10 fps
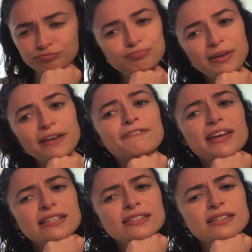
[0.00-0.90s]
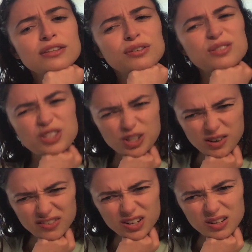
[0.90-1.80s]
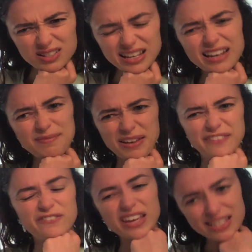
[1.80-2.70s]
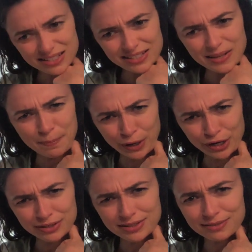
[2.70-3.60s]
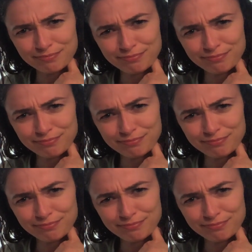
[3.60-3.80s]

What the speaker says: Make faces at the crows. Do you ever go outside and make faces at birds?